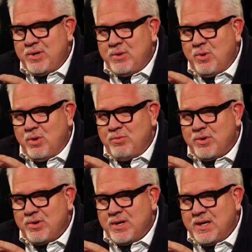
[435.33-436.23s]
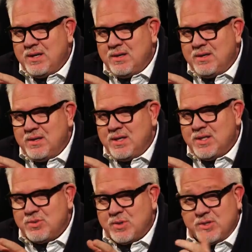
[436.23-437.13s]
you over in
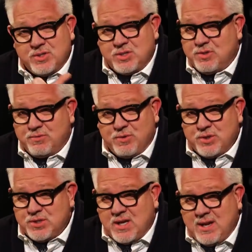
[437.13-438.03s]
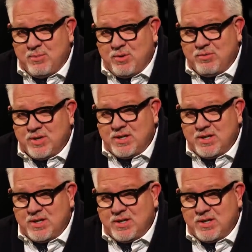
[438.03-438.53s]
Israel? Is this your first time over in